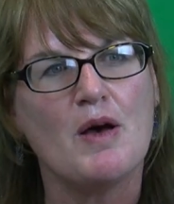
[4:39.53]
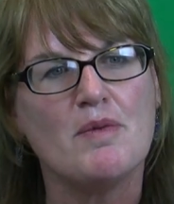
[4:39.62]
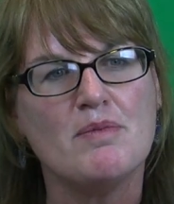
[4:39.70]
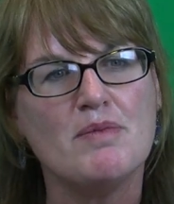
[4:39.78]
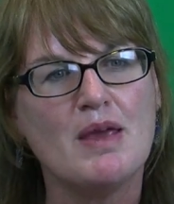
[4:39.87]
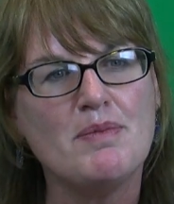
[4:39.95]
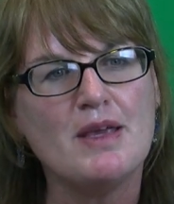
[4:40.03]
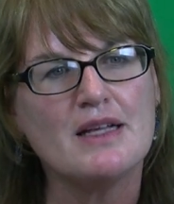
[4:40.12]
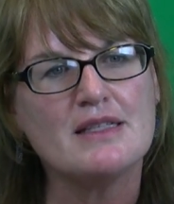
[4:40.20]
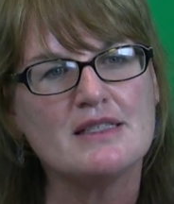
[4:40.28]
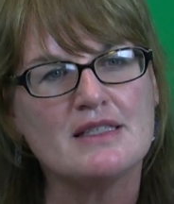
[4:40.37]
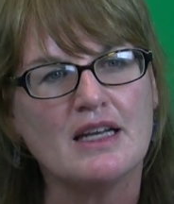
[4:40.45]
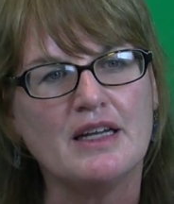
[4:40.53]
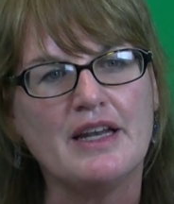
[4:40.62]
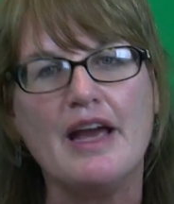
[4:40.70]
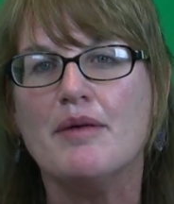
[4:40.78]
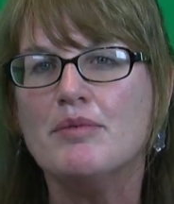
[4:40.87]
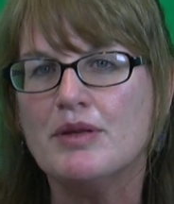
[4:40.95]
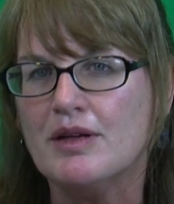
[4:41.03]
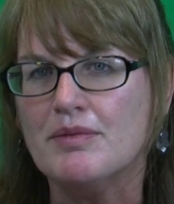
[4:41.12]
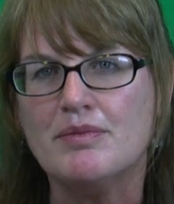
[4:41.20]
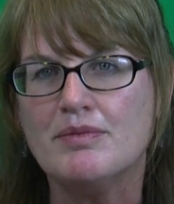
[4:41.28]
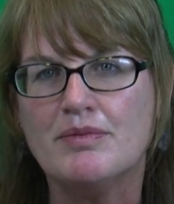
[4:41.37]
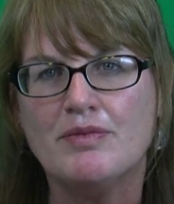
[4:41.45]
maybe it's an
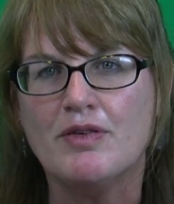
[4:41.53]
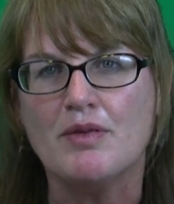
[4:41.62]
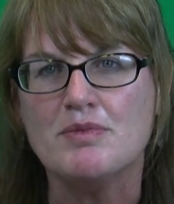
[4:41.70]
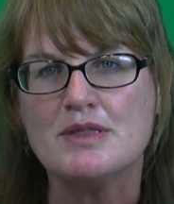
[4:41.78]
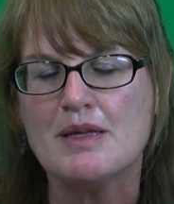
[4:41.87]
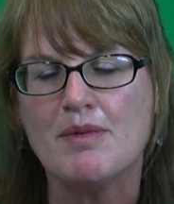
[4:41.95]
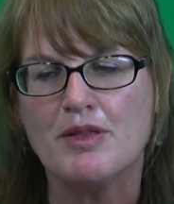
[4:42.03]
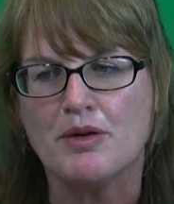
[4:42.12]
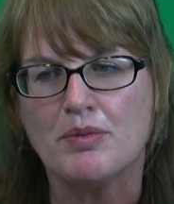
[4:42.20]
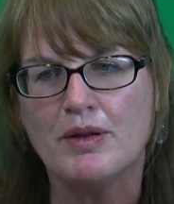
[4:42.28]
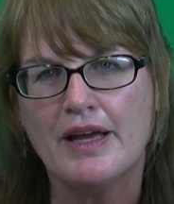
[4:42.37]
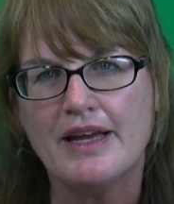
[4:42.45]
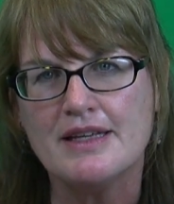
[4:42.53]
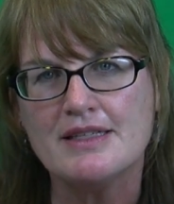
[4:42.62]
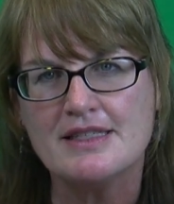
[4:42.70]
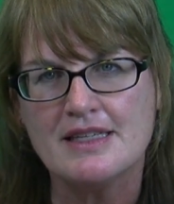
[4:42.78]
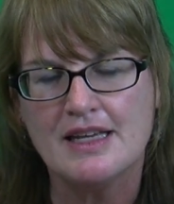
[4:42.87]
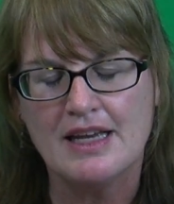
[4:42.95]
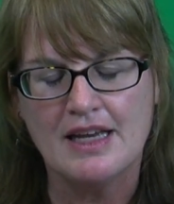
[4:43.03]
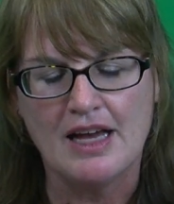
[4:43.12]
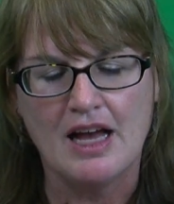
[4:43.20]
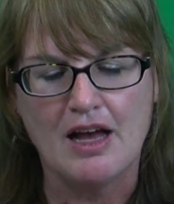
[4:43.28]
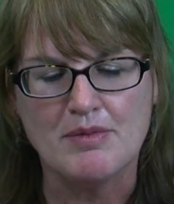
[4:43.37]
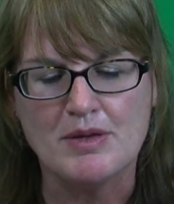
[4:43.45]
emblem from some other place,
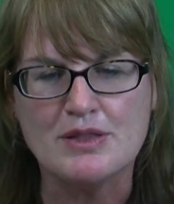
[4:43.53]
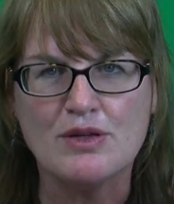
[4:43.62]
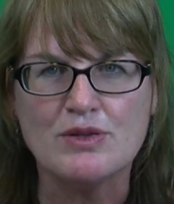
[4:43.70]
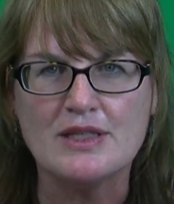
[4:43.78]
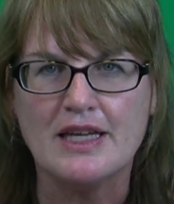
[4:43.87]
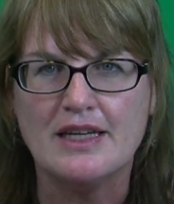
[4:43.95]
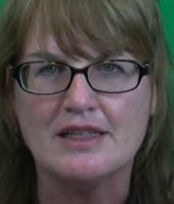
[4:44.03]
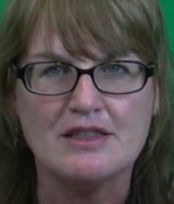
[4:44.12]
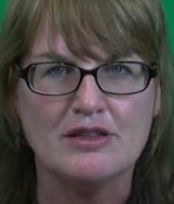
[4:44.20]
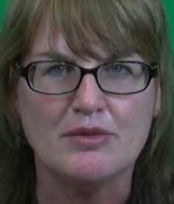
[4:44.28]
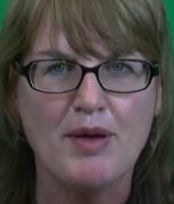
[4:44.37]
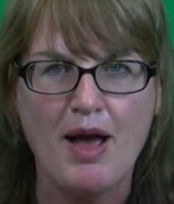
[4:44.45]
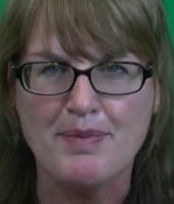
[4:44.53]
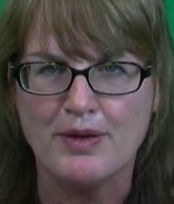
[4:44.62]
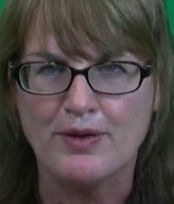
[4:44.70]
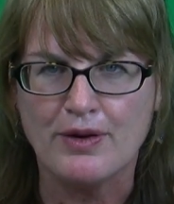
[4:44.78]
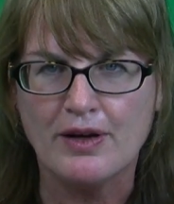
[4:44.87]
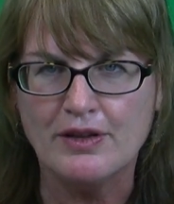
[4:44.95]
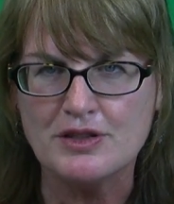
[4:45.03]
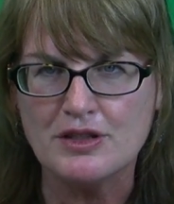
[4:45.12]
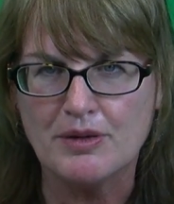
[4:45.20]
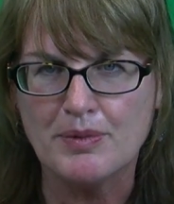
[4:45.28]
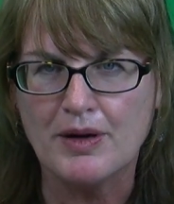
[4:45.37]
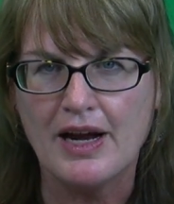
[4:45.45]
associated to popular
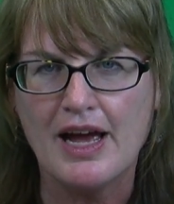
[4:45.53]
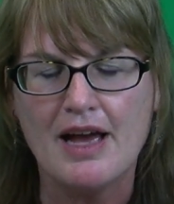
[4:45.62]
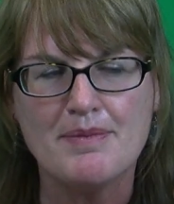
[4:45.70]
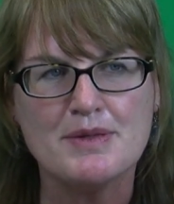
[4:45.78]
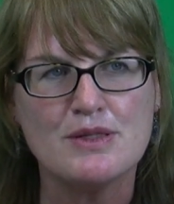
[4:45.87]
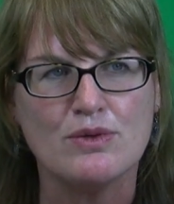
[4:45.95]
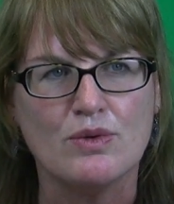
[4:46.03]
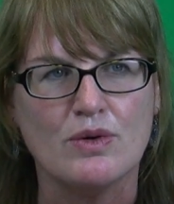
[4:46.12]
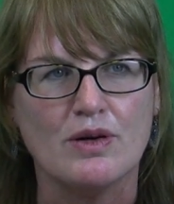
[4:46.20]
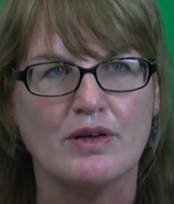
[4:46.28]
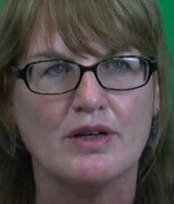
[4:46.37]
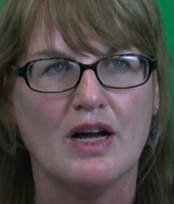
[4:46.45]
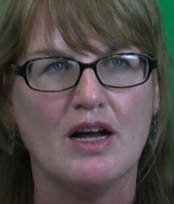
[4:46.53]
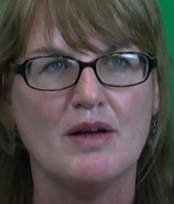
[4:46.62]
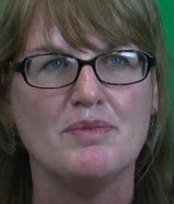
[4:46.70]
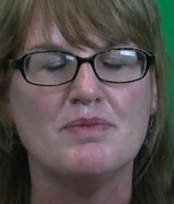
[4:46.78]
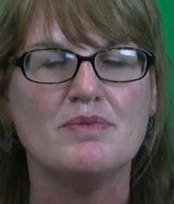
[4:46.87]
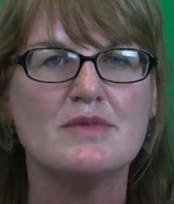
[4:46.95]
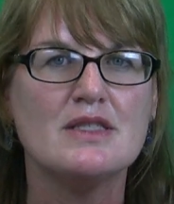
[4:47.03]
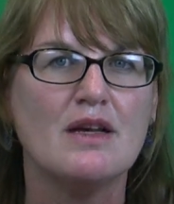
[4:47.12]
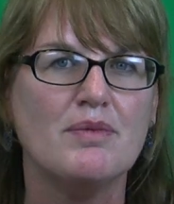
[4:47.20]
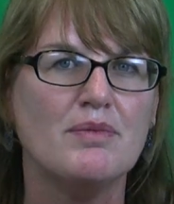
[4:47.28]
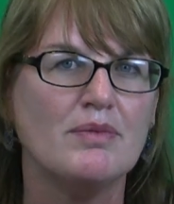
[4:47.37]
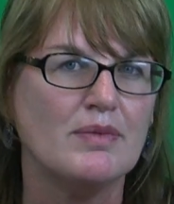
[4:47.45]
culture perhaps, or
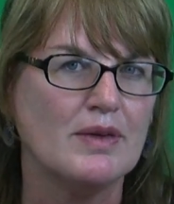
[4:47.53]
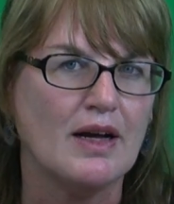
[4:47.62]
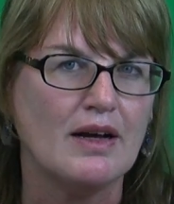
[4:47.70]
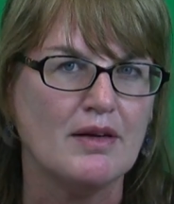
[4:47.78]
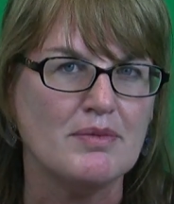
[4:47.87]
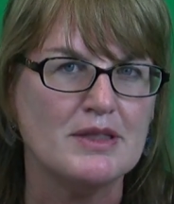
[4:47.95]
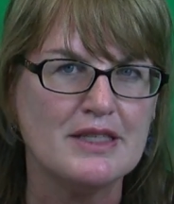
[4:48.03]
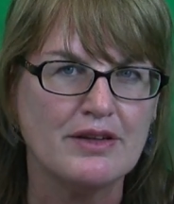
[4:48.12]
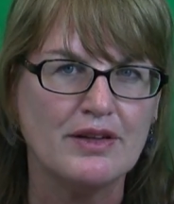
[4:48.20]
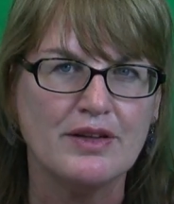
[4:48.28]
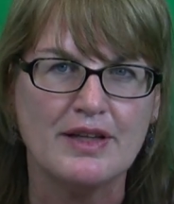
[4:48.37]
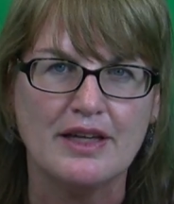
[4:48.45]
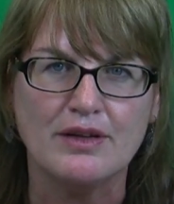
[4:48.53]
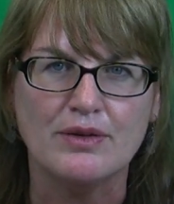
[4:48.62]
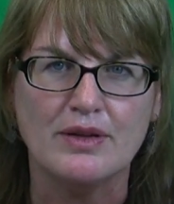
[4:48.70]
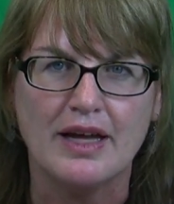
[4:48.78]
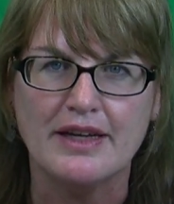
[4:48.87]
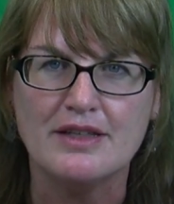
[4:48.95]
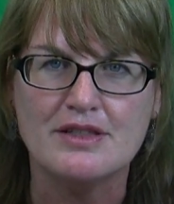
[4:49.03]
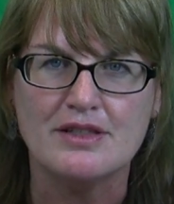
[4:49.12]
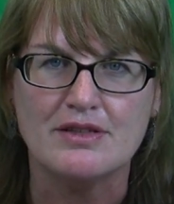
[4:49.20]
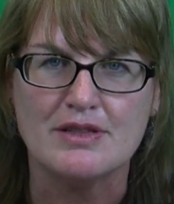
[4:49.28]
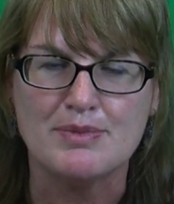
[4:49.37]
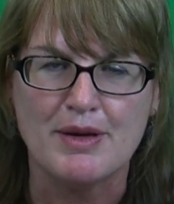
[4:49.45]
some material that you like
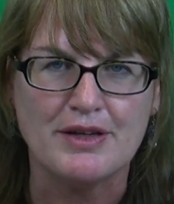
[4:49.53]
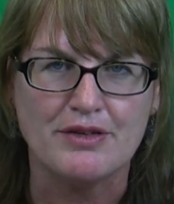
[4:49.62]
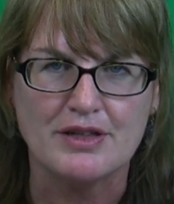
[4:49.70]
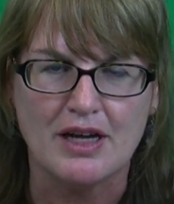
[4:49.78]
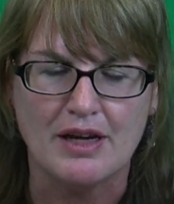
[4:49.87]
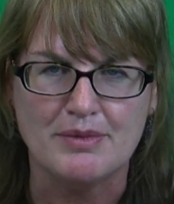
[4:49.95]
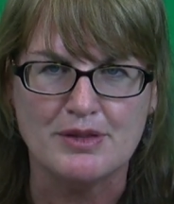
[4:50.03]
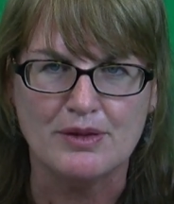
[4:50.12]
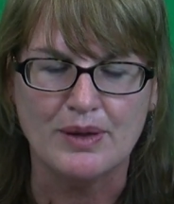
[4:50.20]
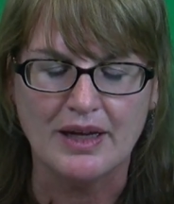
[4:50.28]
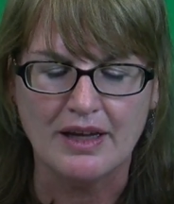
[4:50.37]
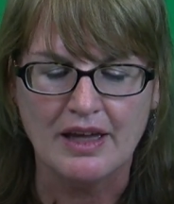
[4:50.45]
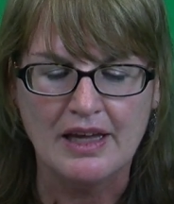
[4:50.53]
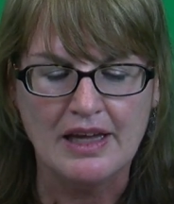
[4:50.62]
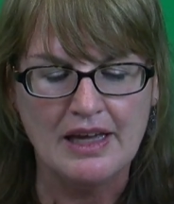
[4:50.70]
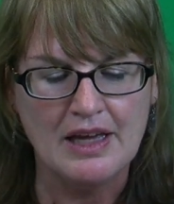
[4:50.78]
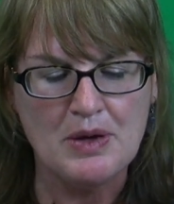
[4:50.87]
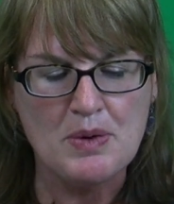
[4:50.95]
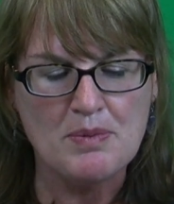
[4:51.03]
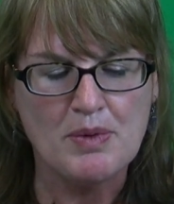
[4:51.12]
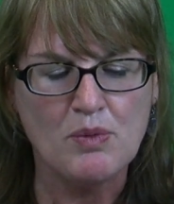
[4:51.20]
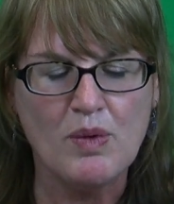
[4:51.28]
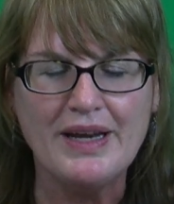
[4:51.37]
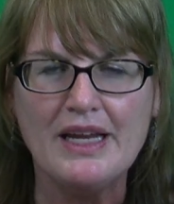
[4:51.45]
to spend your time doing.
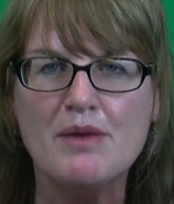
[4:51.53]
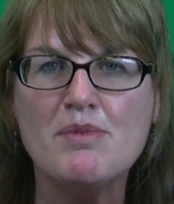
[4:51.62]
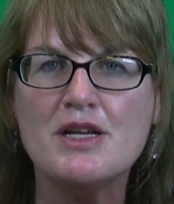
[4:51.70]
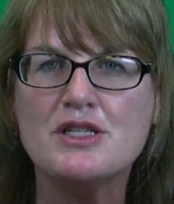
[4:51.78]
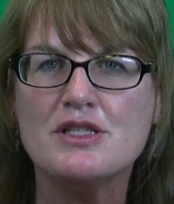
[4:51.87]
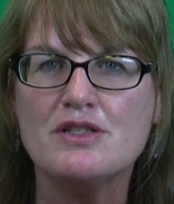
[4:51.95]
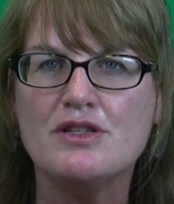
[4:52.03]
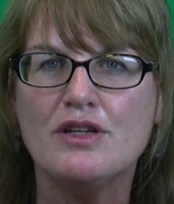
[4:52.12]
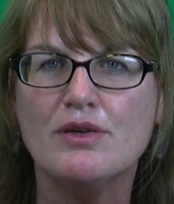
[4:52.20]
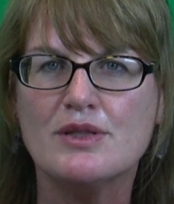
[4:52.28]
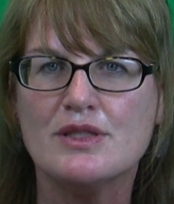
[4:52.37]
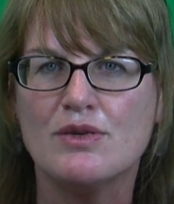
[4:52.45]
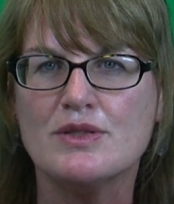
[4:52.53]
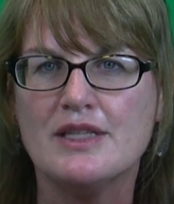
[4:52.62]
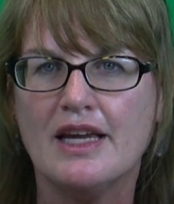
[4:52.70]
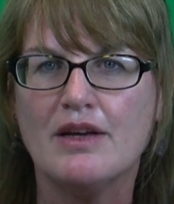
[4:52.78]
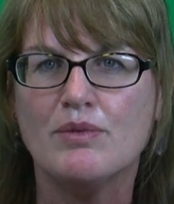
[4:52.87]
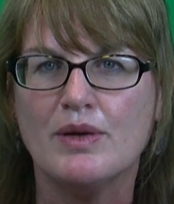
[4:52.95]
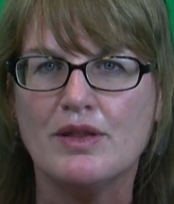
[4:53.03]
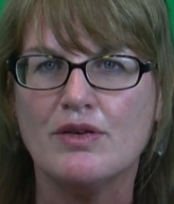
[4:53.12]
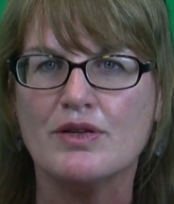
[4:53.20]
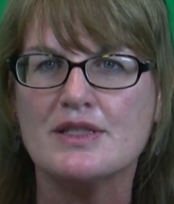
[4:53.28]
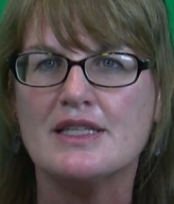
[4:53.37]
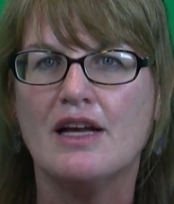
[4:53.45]
But what image do you associate with
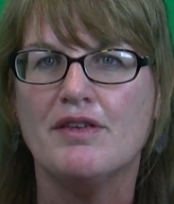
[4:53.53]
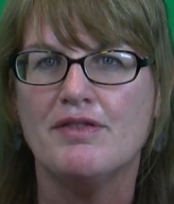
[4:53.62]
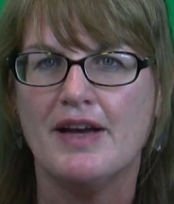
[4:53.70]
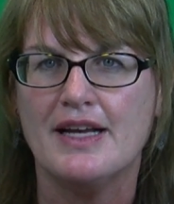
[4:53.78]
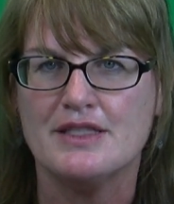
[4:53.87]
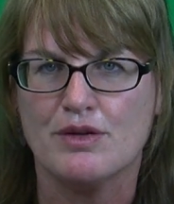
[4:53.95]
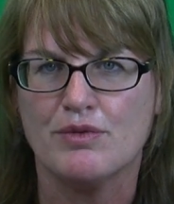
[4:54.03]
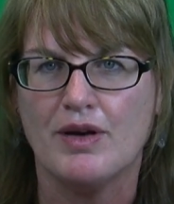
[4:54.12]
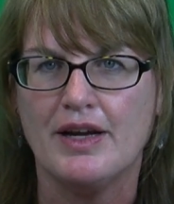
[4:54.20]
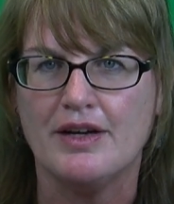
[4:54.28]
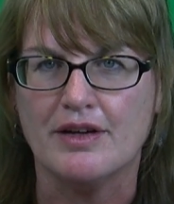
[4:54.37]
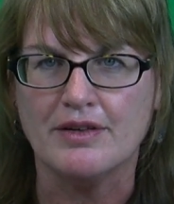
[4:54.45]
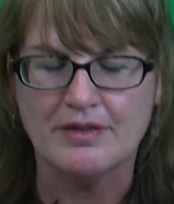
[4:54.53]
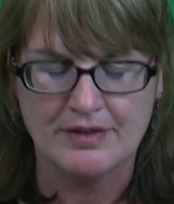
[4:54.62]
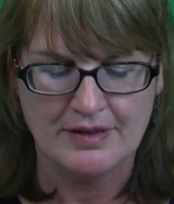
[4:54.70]
yourself as a writer?